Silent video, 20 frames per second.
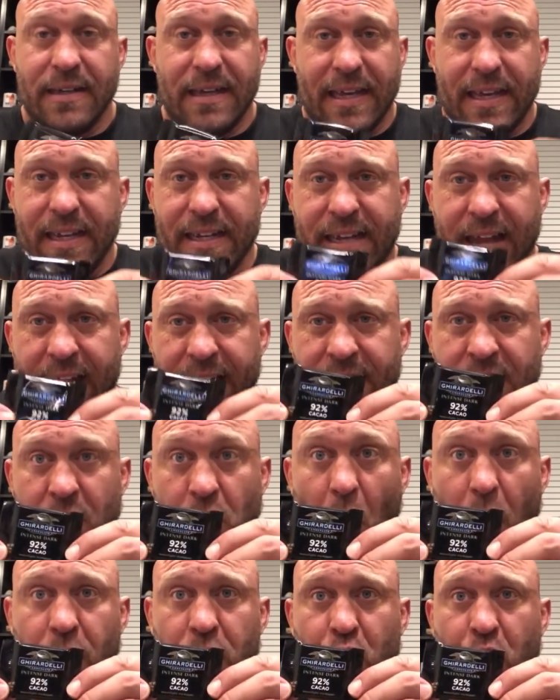intense
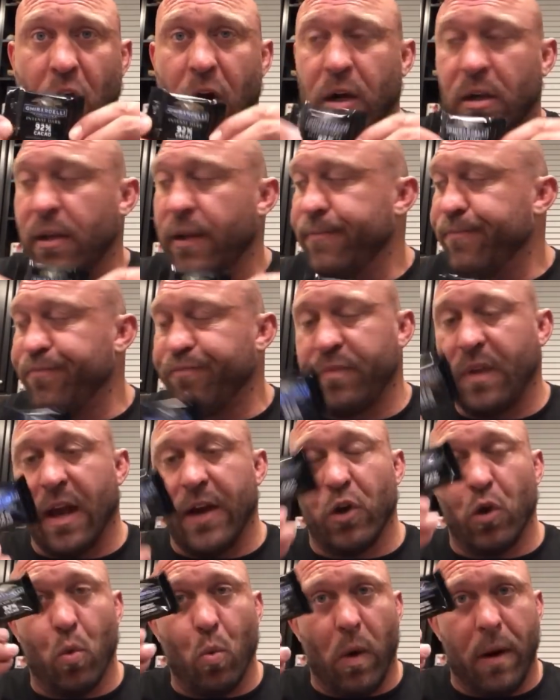dark chocolate. I
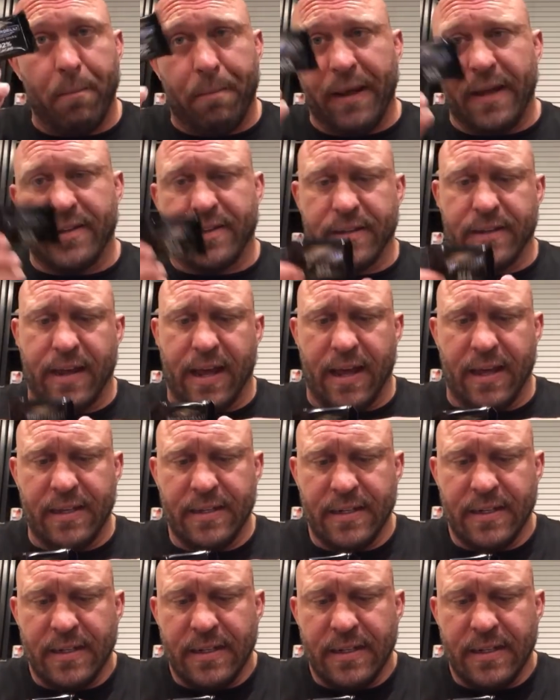do one piece a day.